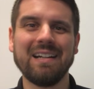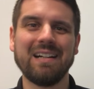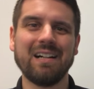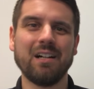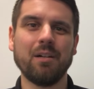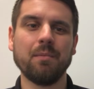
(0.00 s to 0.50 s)

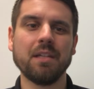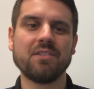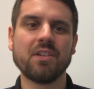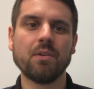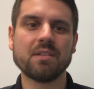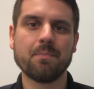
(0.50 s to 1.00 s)

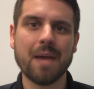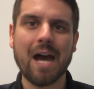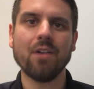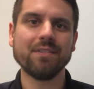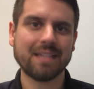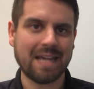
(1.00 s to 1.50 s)
So it's
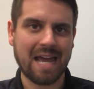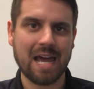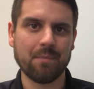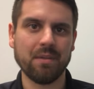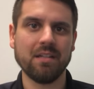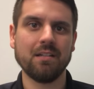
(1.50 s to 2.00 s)
bound to
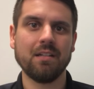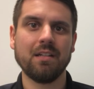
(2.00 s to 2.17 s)
happen.